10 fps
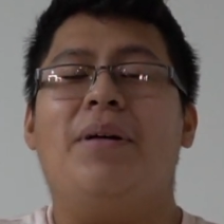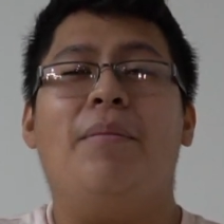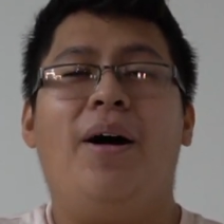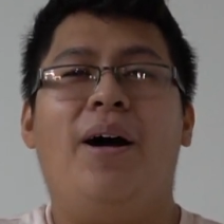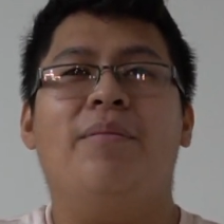
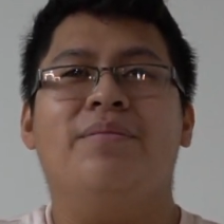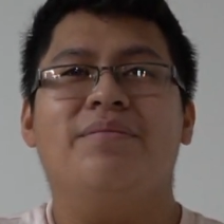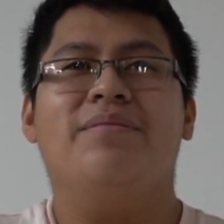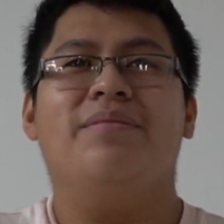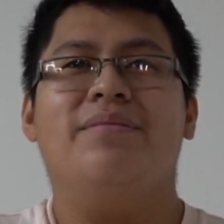mom
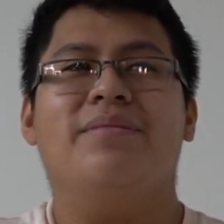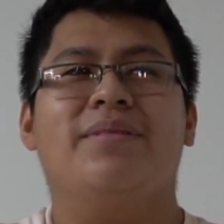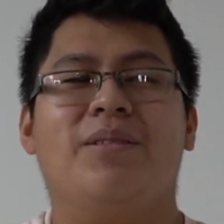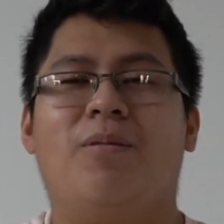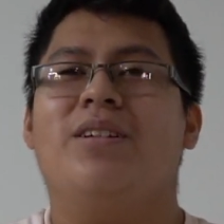
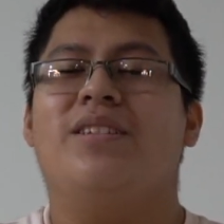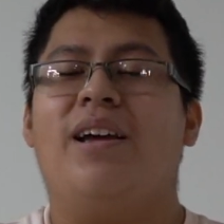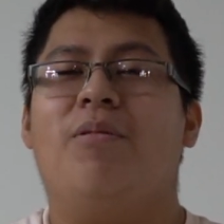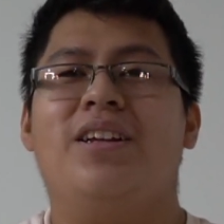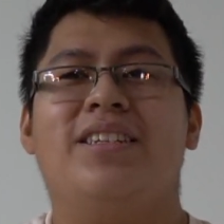was
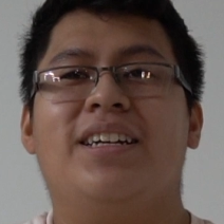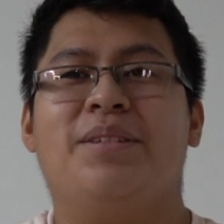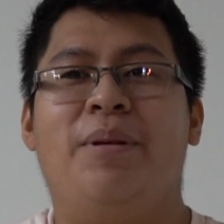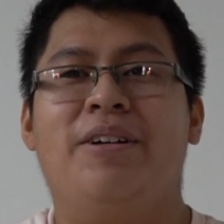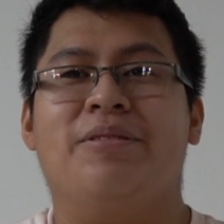like, what is that
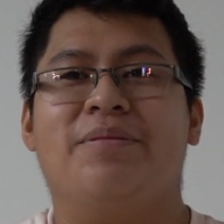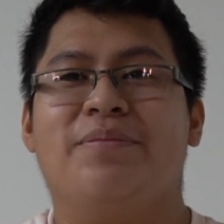smell